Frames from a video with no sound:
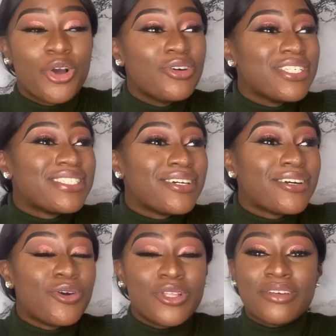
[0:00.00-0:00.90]
God is the
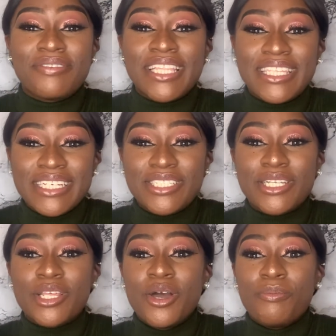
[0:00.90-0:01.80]
God of
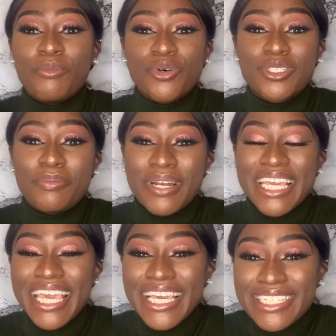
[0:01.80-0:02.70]
addition,
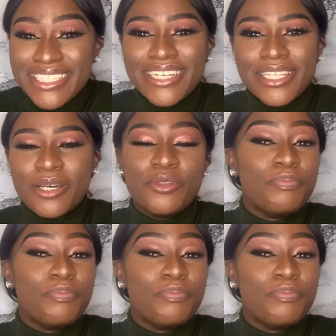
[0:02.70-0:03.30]
multiplication,